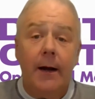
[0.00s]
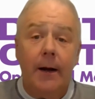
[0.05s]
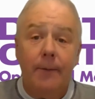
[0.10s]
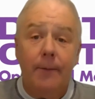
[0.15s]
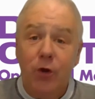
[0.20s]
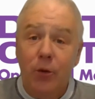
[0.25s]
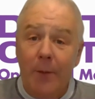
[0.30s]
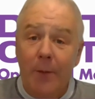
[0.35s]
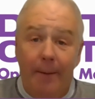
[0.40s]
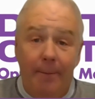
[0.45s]

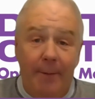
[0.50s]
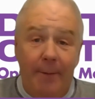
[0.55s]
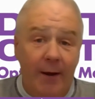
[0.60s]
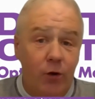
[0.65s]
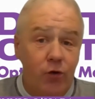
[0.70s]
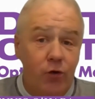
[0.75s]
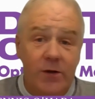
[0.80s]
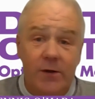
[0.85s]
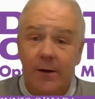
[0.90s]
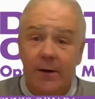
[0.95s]
you might be
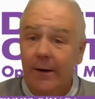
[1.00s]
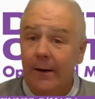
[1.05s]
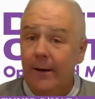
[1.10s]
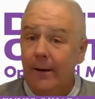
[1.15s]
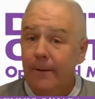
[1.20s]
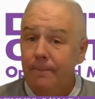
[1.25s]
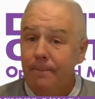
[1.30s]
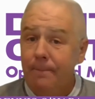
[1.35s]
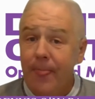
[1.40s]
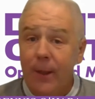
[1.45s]
interested
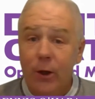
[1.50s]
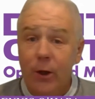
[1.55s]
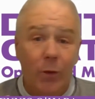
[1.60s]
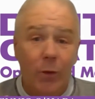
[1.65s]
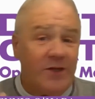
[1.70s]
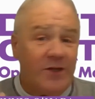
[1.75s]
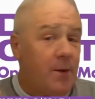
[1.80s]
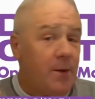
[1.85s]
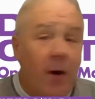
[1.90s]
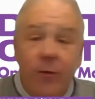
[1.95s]
in doing
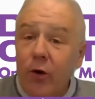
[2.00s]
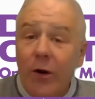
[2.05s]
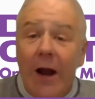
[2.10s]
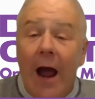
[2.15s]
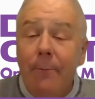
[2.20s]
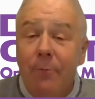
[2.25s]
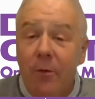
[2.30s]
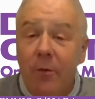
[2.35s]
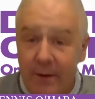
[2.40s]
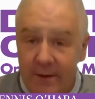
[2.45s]
some other
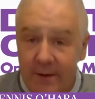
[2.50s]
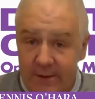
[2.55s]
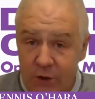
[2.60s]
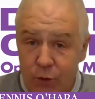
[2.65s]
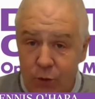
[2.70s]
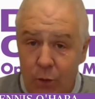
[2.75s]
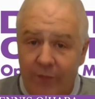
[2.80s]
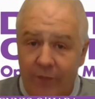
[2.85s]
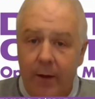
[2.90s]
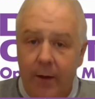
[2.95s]
type of business
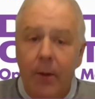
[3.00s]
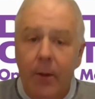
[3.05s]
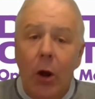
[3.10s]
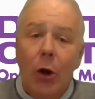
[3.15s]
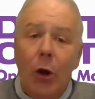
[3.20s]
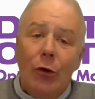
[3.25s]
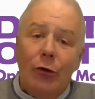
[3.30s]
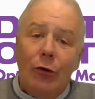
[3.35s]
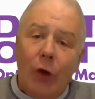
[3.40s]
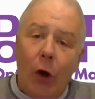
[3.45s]
with them.
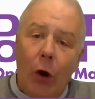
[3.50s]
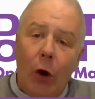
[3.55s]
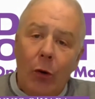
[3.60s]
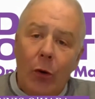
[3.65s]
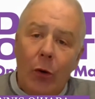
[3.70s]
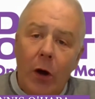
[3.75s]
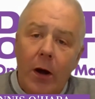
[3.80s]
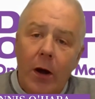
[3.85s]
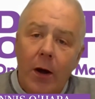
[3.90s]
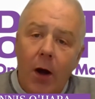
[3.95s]

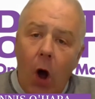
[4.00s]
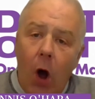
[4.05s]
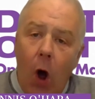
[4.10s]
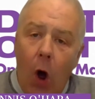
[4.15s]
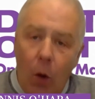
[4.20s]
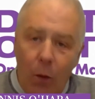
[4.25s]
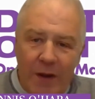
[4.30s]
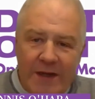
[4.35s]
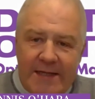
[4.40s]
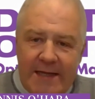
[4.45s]
So
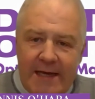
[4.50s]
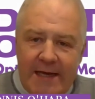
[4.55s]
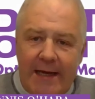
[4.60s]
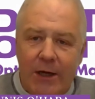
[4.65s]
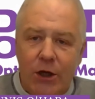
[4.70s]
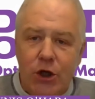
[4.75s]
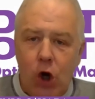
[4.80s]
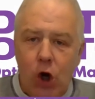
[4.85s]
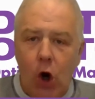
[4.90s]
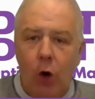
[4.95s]
always think
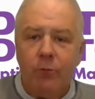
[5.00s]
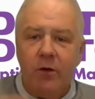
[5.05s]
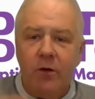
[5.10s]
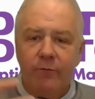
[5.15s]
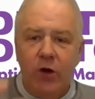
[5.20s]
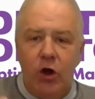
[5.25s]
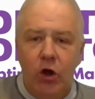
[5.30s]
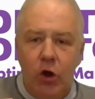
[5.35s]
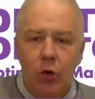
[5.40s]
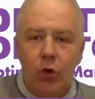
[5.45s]
in terms of
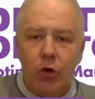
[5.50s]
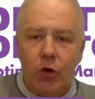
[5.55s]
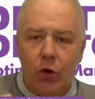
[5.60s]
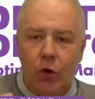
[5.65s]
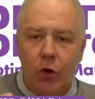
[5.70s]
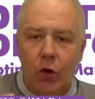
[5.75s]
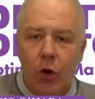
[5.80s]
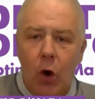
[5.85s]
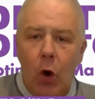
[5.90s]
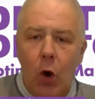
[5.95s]
the
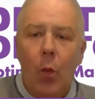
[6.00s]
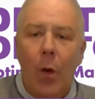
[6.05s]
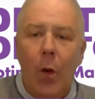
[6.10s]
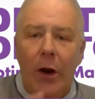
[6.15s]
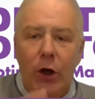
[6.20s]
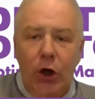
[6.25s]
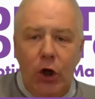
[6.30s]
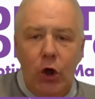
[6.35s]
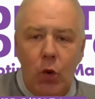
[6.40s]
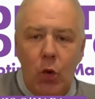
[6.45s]
user
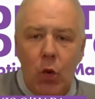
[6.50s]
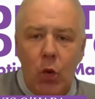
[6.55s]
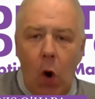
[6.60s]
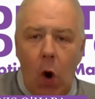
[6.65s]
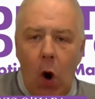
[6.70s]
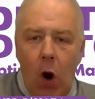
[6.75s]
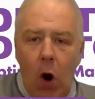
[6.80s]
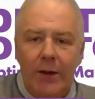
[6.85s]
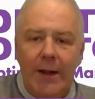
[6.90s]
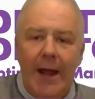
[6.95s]
when you
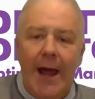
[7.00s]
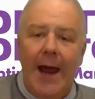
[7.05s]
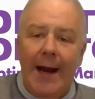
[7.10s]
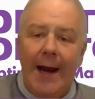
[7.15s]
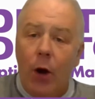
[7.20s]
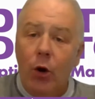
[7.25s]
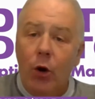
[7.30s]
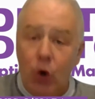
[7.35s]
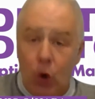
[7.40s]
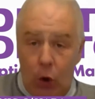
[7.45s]
are laying
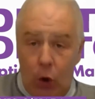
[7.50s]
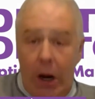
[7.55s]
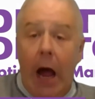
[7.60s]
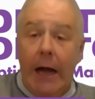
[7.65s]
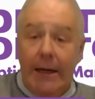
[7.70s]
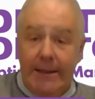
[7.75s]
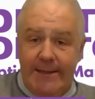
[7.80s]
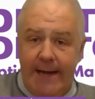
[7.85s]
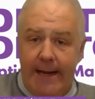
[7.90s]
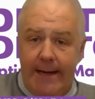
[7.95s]
out your
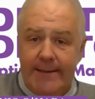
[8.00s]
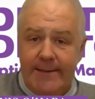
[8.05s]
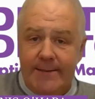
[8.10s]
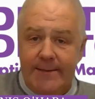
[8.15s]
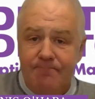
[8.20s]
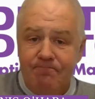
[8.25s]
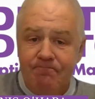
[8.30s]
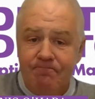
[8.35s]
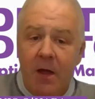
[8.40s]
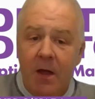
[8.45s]
content.
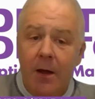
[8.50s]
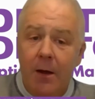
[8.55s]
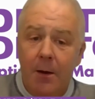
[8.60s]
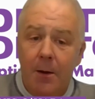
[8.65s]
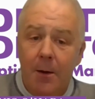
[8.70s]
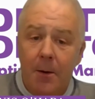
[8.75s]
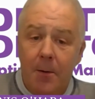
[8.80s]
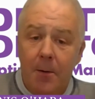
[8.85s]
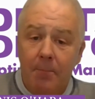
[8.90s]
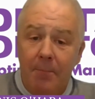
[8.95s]

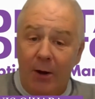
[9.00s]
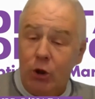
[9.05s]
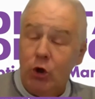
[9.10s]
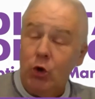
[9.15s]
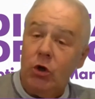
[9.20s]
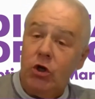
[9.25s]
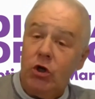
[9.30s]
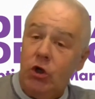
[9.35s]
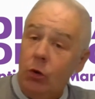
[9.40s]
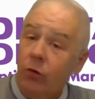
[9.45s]
Make sure
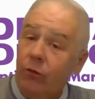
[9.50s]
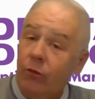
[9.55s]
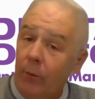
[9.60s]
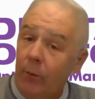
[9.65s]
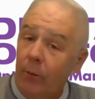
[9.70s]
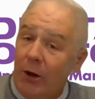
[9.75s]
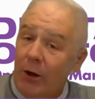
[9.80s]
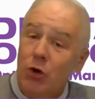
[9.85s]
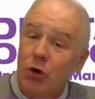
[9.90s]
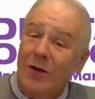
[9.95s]
it's useful,
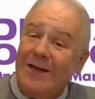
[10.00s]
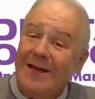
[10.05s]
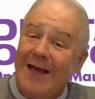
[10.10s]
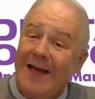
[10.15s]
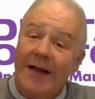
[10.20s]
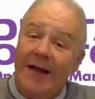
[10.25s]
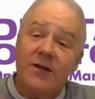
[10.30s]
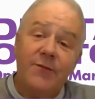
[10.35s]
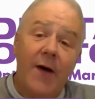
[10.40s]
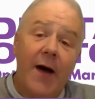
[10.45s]
make sure it
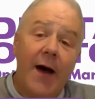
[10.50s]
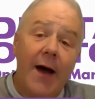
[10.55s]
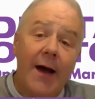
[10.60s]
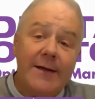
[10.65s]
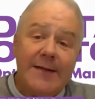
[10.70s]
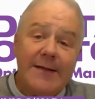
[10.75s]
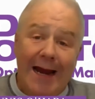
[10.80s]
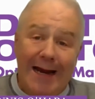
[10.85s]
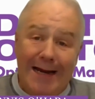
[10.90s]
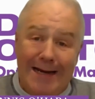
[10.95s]

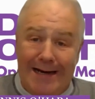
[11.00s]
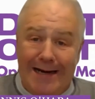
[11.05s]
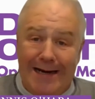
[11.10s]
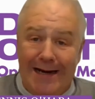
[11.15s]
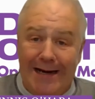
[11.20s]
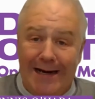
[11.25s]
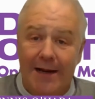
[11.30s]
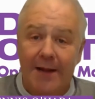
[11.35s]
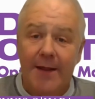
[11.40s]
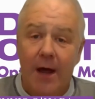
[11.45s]
satisfies a
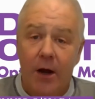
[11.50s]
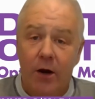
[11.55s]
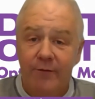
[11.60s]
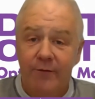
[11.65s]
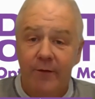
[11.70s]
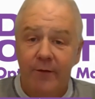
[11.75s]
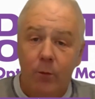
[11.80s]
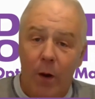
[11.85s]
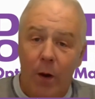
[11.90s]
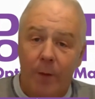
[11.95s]
need that a
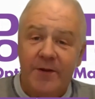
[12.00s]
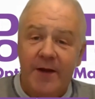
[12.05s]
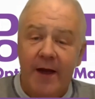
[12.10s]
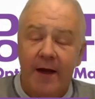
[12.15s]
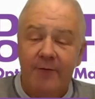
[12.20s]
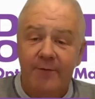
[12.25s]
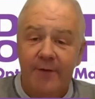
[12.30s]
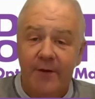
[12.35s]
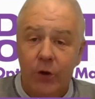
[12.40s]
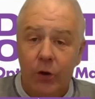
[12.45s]

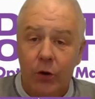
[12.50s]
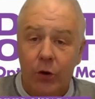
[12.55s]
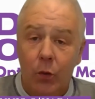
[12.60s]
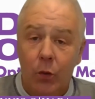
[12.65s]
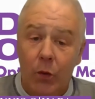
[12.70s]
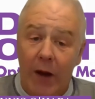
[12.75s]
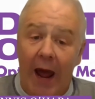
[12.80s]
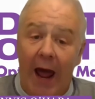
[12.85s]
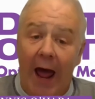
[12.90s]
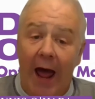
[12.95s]
website visitor
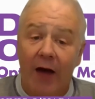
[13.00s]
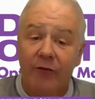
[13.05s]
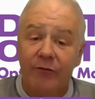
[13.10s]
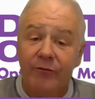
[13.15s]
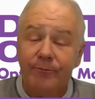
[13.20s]
would have.